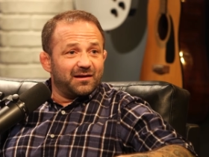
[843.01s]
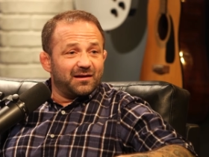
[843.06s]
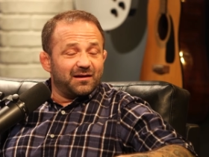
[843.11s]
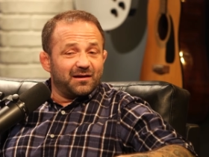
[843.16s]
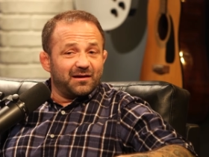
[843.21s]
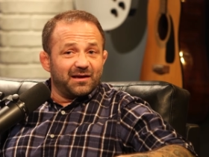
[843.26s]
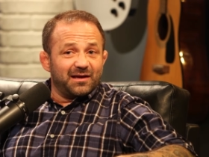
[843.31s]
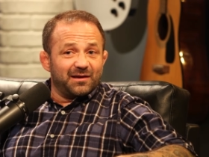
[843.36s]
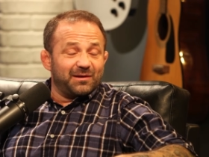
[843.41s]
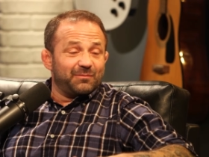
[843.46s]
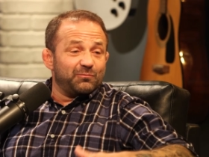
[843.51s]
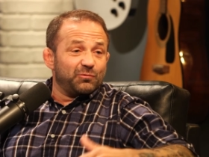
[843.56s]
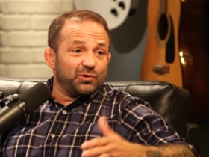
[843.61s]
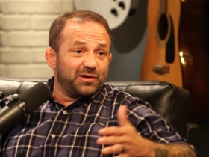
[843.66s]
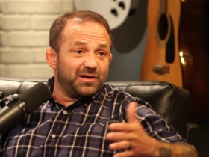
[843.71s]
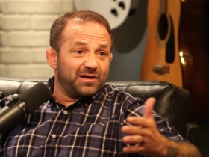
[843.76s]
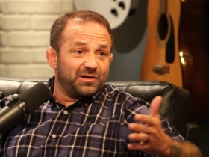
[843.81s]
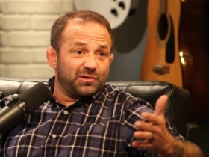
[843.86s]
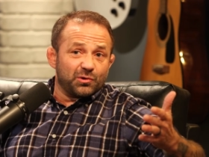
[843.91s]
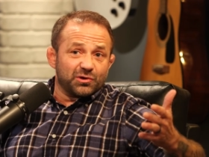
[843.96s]
uh, and
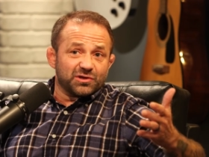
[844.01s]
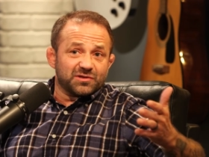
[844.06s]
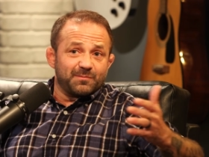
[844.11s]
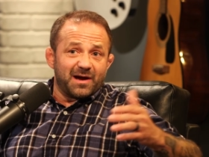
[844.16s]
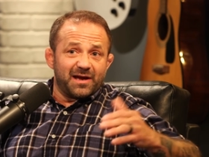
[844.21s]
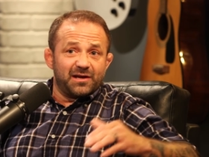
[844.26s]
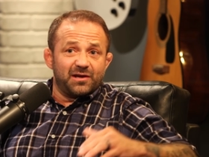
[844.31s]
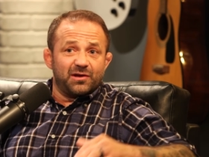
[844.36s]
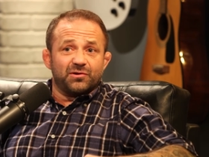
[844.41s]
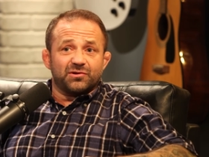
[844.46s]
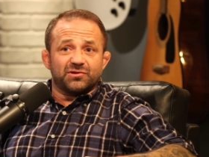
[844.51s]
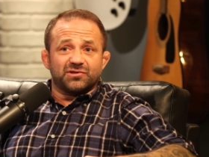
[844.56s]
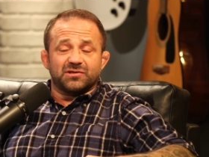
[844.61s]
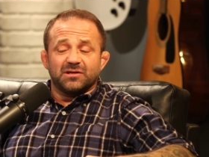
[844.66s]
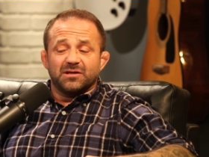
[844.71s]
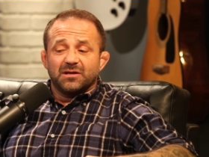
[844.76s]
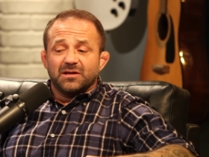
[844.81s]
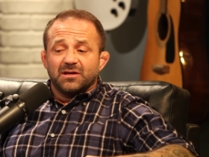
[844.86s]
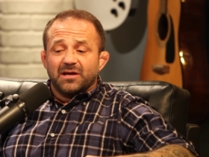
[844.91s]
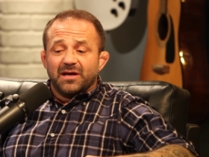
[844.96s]
really endorse Mighty
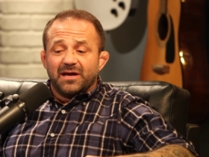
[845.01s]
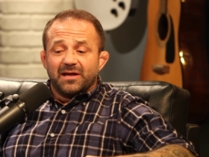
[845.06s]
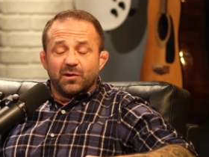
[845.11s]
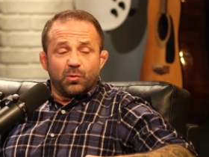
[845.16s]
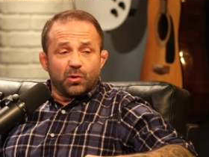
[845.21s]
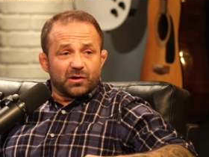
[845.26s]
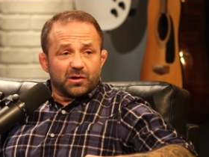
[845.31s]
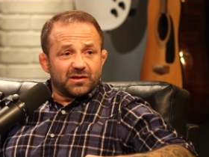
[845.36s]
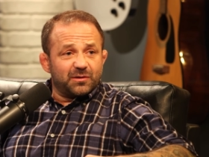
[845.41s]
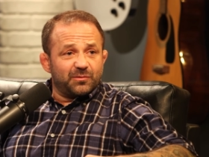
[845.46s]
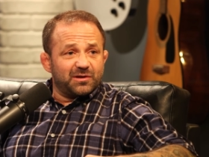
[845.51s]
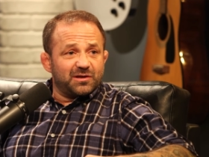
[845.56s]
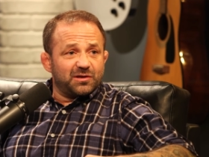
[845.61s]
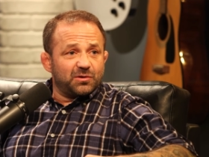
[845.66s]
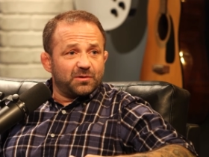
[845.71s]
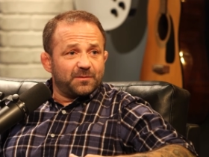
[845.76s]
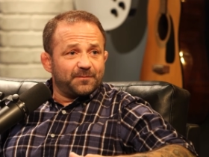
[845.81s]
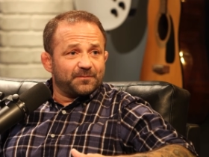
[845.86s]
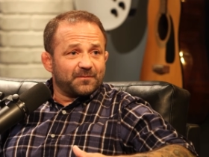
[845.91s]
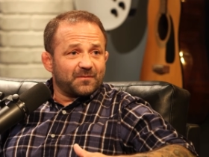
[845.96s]
Oaks and the work that we
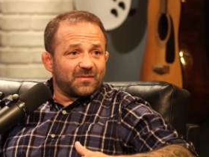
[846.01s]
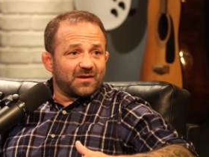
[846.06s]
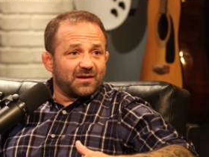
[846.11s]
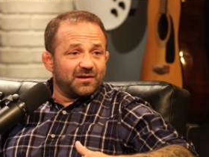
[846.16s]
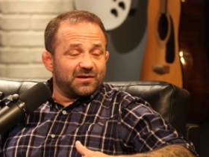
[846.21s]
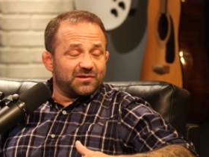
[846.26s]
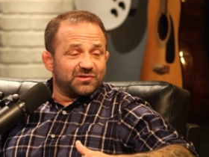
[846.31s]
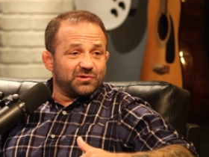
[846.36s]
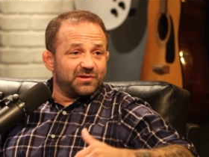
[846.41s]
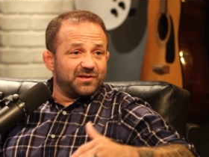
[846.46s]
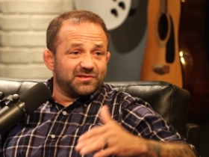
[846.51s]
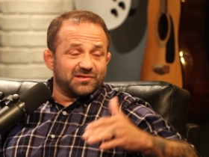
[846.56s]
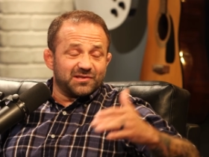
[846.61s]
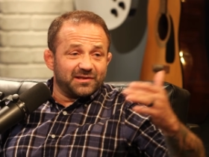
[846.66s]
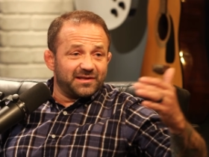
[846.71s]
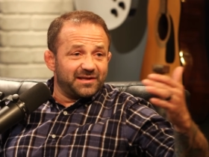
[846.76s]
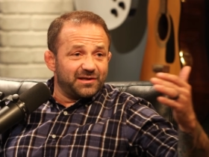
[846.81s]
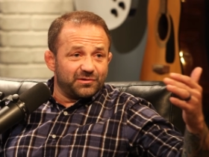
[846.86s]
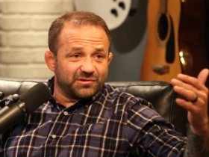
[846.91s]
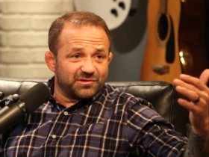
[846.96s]
do. Uh, so these are
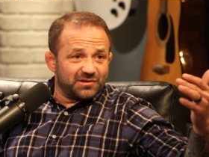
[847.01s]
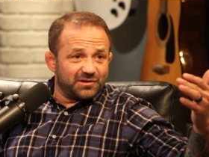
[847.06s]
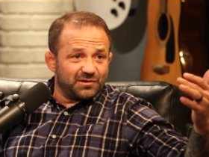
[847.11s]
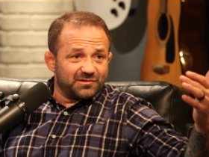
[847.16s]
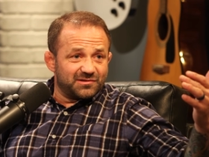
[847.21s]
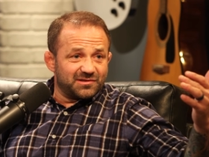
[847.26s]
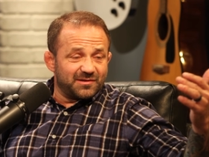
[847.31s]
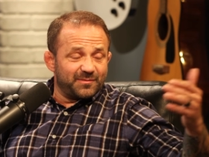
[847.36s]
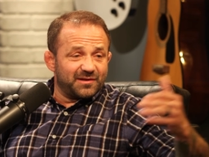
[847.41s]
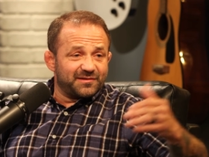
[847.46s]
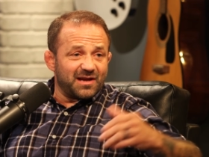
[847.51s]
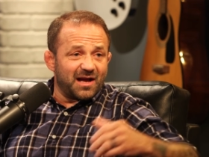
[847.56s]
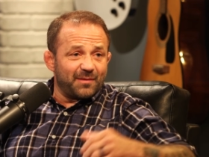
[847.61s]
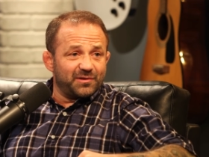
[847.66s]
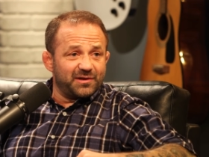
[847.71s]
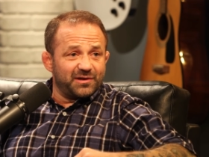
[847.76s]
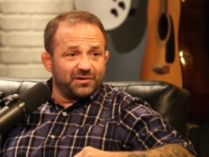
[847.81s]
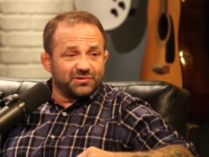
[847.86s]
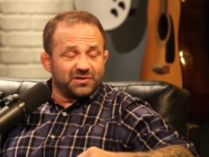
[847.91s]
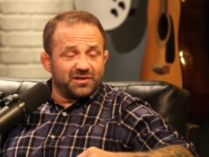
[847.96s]
the leaders, you know, some of the top
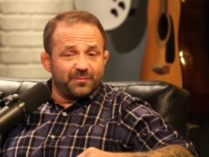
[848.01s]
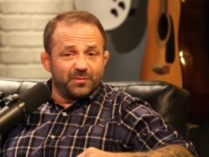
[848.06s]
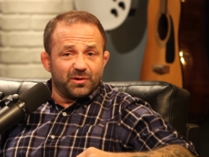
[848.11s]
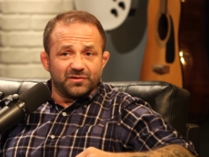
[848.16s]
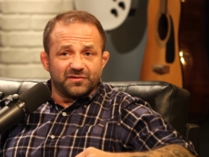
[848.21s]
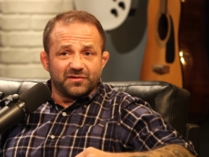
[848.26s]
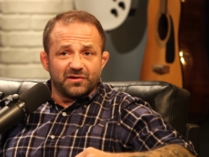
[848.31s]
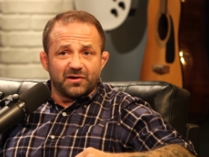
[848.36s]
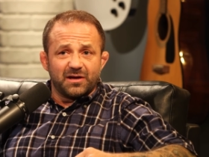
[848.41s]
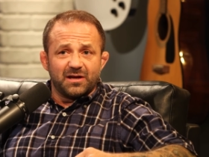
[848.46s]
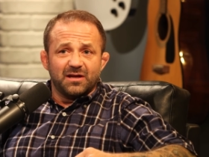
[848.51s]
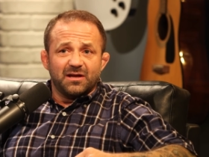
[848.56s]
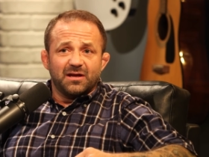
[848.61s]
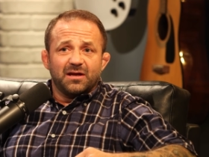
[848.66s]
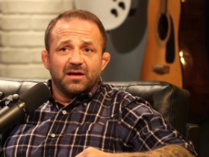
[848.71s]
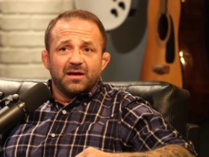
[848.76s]
leaders in the military.